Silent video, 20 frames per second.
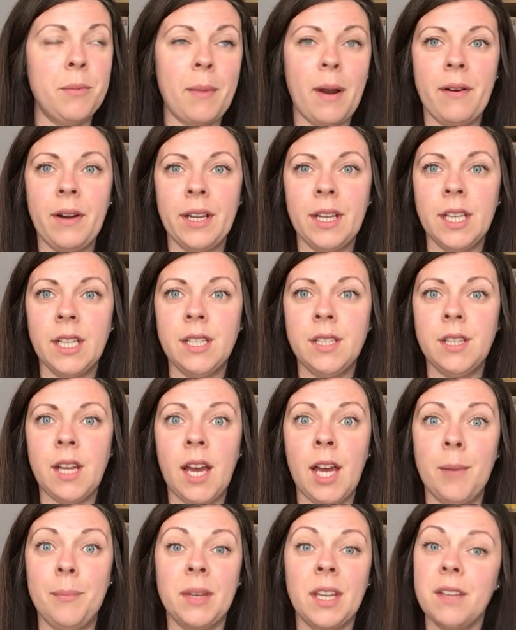American
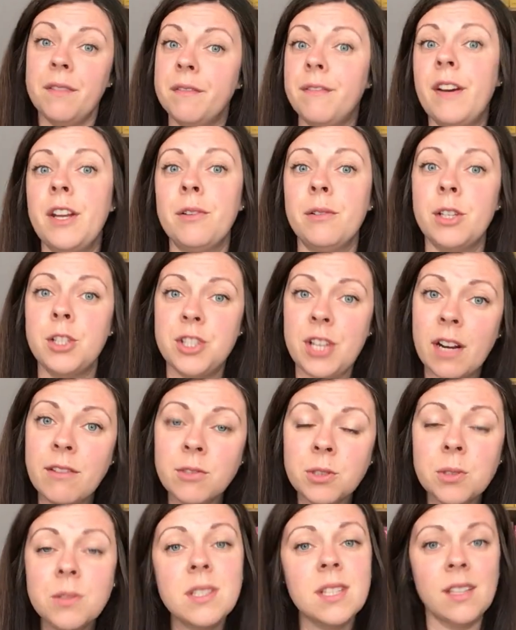Confederate
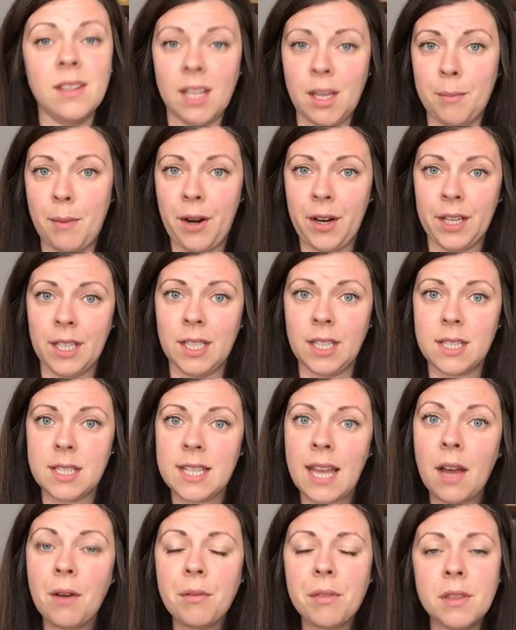generals in the American
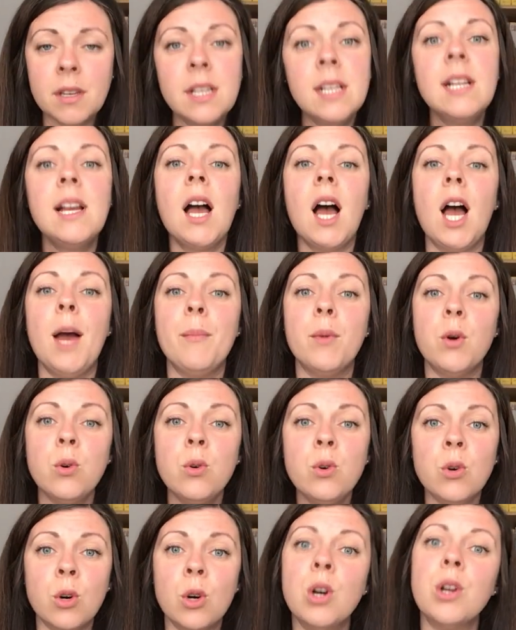South,
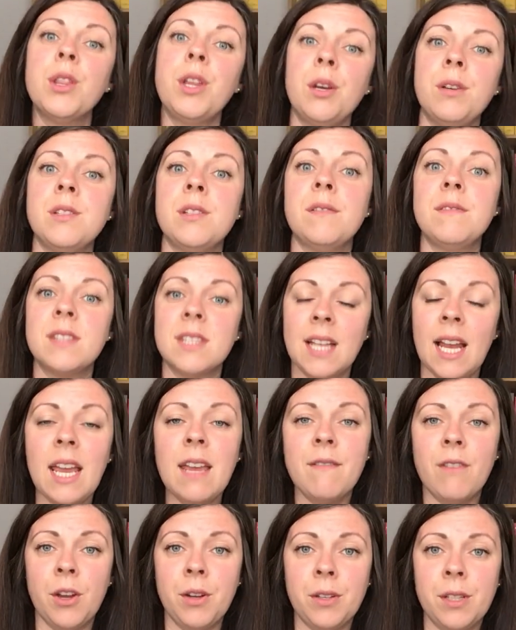or those of
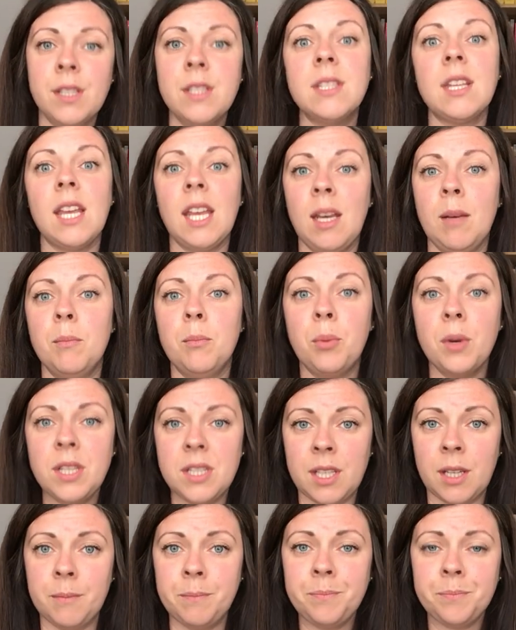slave owners in
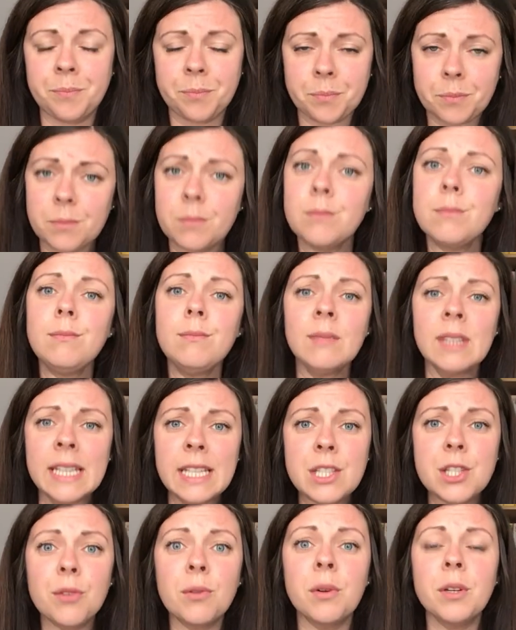Britain,
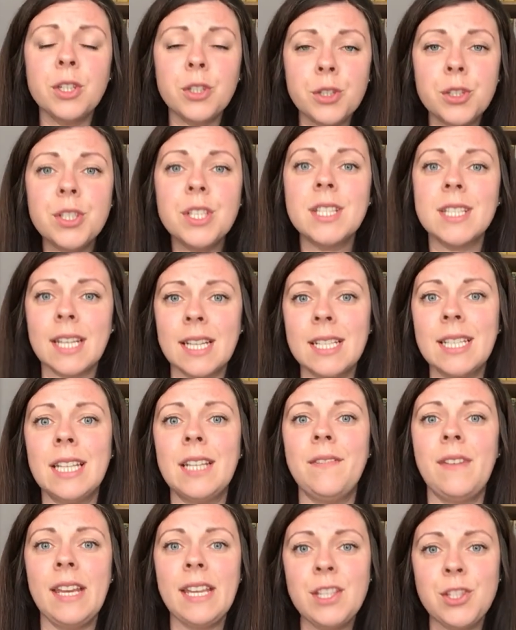it's through an understanding
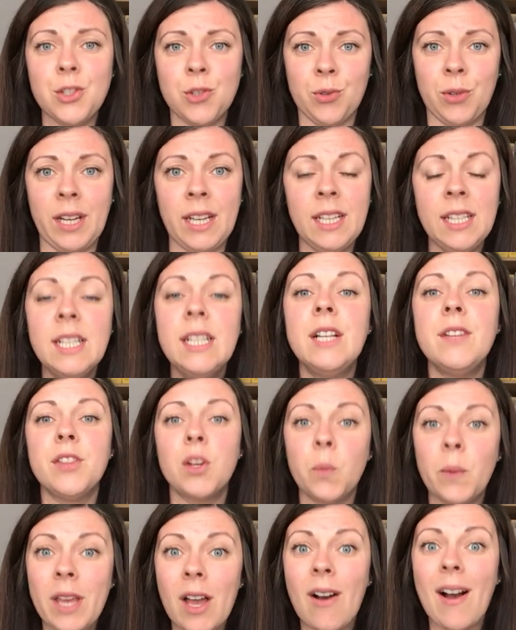of history
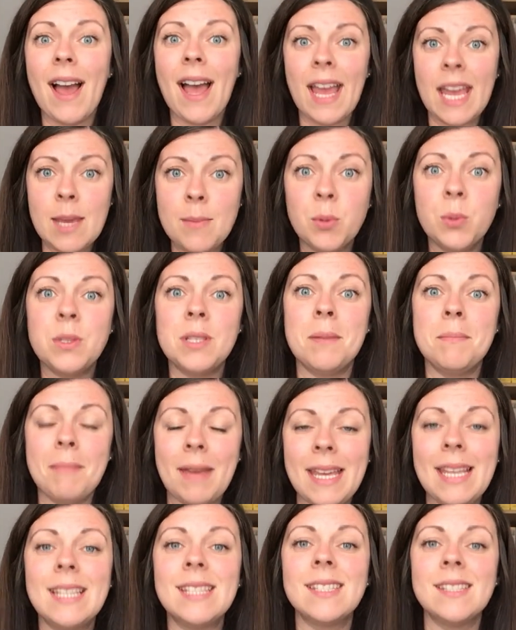that we are able to
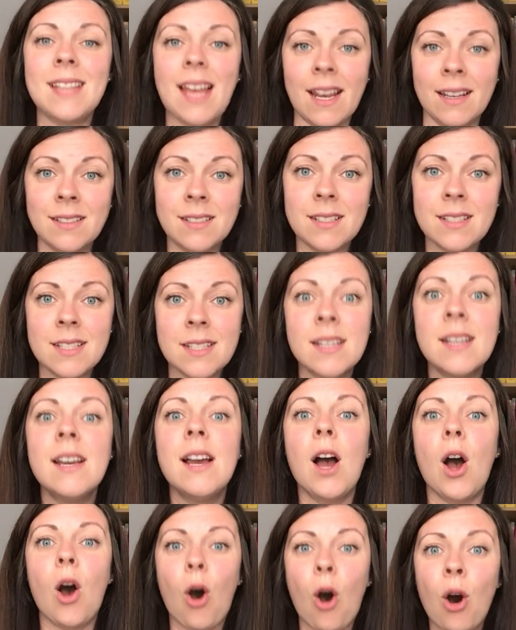make sense
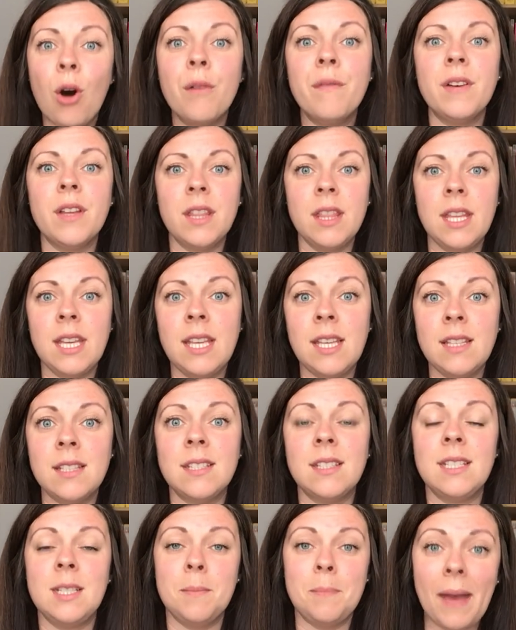of
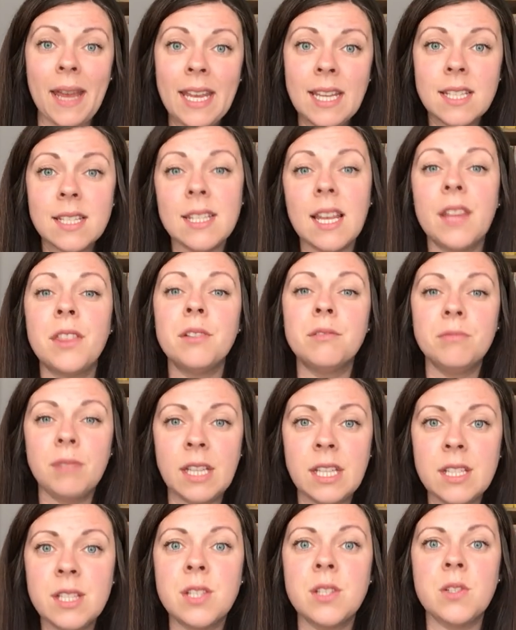these debates and the
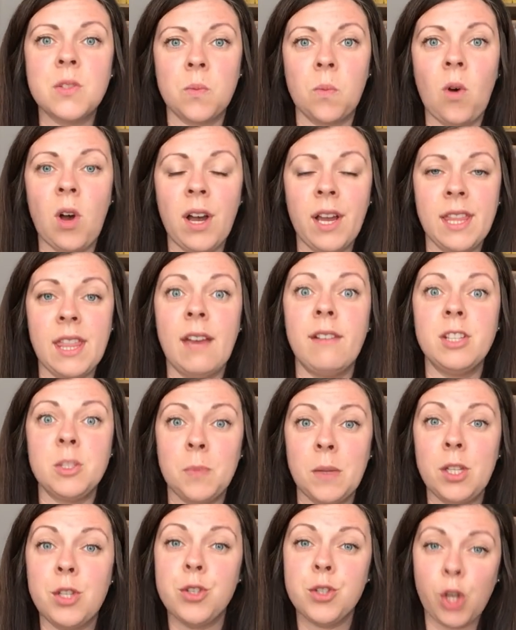reasons why there has
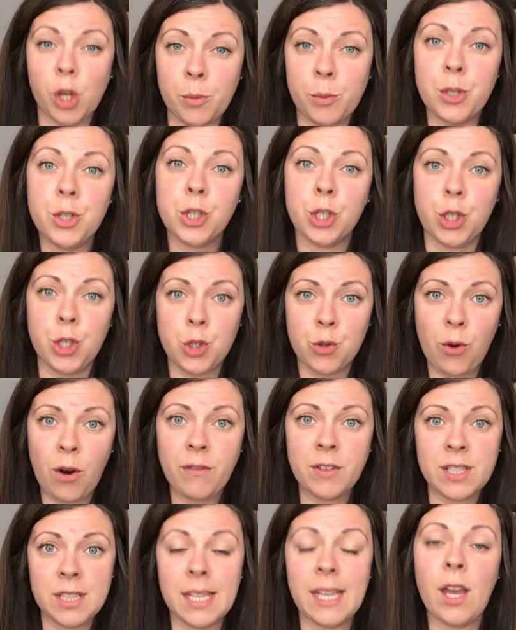been so much
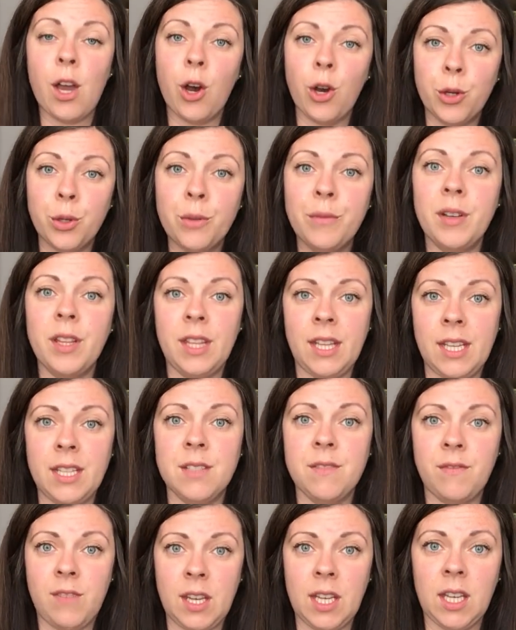controversy over
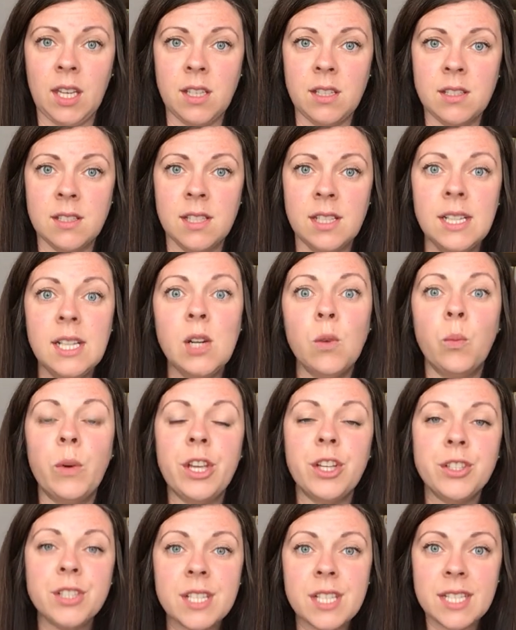these figures.
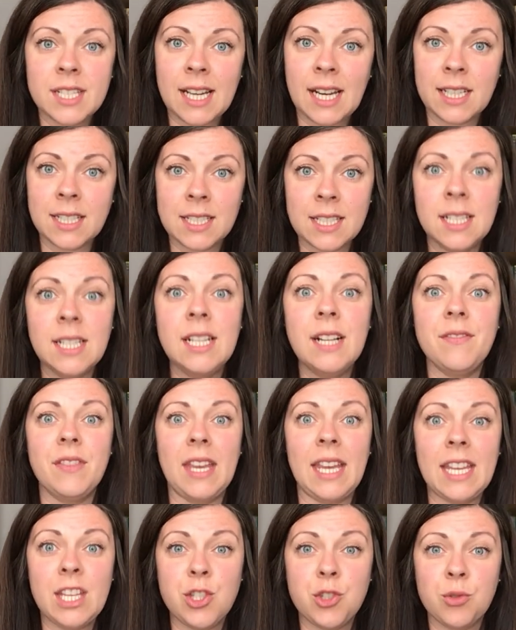We understand
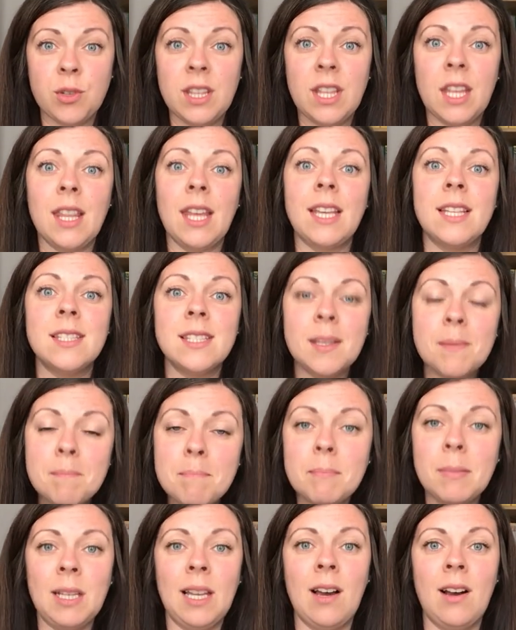the history that they
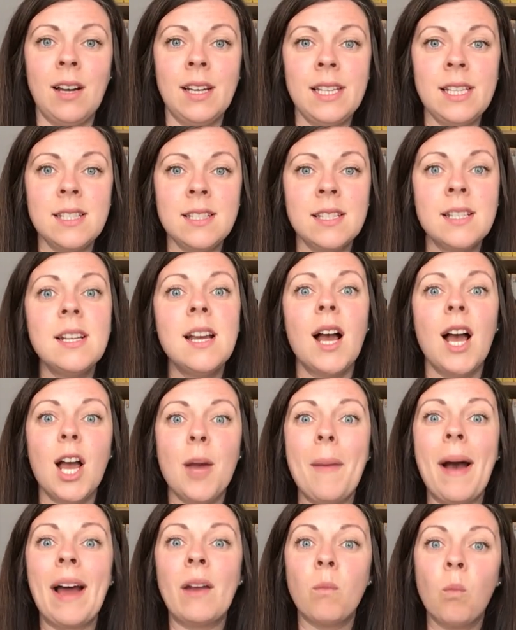symbolise
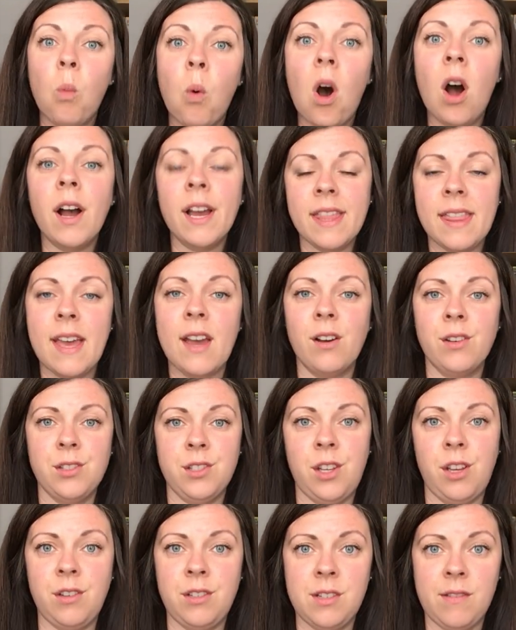and why they are
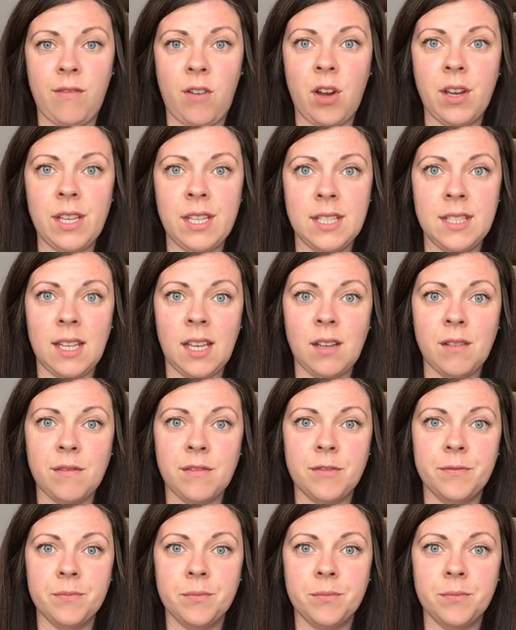so divisive.